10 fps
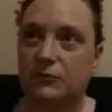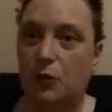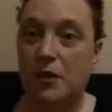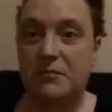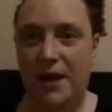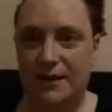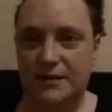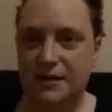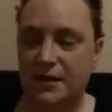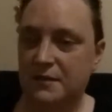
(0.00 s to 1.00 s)
going back in
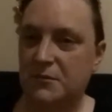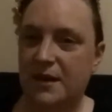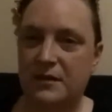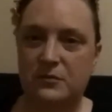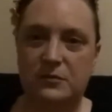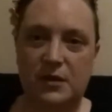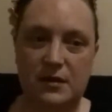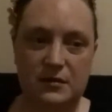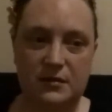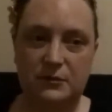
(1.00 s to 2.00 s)
time now,
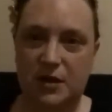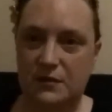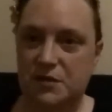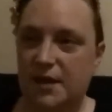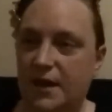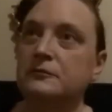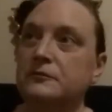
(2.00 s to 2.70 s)
when I was a kid.